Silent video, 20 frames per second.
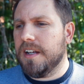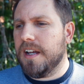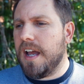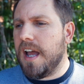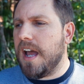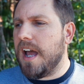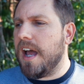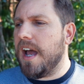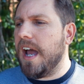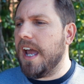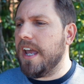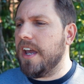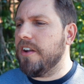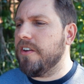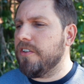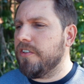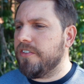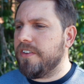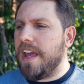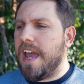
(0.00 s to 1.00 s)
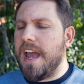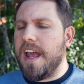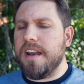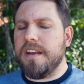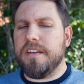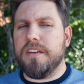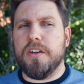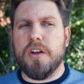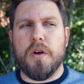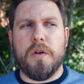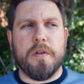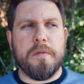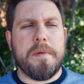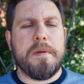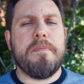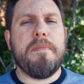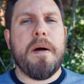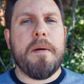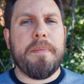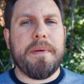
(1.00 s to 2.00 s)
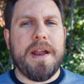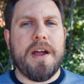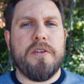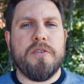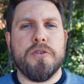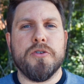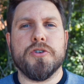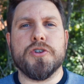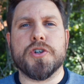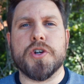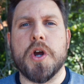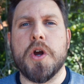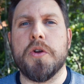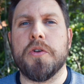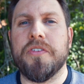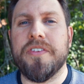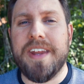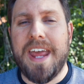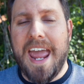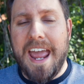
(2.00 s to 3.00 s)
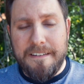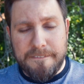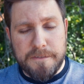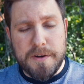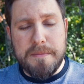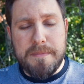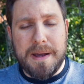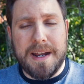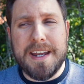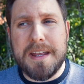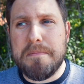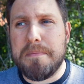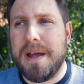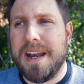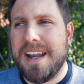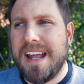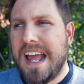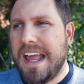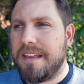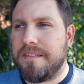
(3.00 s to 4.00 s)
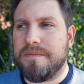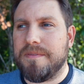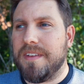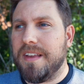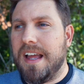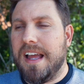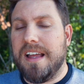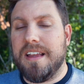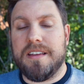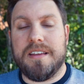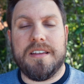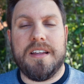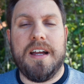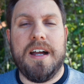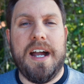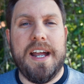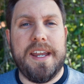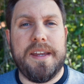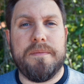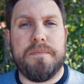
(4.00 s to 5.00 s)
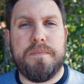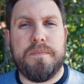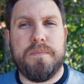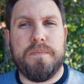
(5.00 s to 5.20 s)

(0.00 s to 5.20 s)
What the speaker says: I understand you don't want to be pumping out new drones to everybody, but I'm